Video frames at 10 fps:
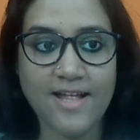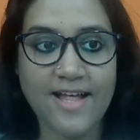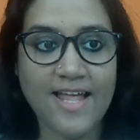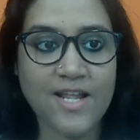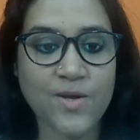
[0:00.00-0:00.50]

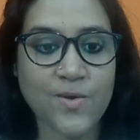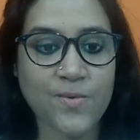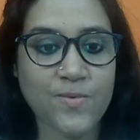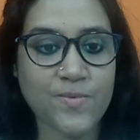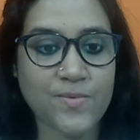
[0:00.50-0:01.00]

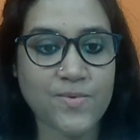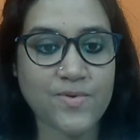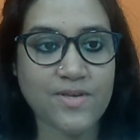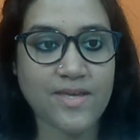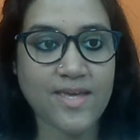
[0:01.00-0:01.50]
Hello.
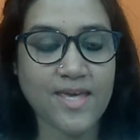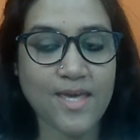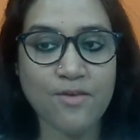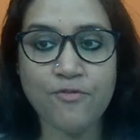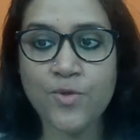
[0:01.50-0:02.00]

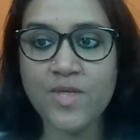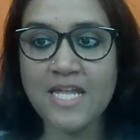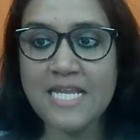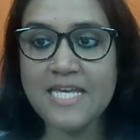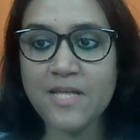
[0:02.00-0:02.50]
If you
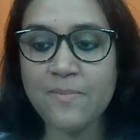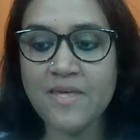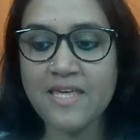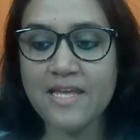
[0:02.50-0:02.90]
can hear me,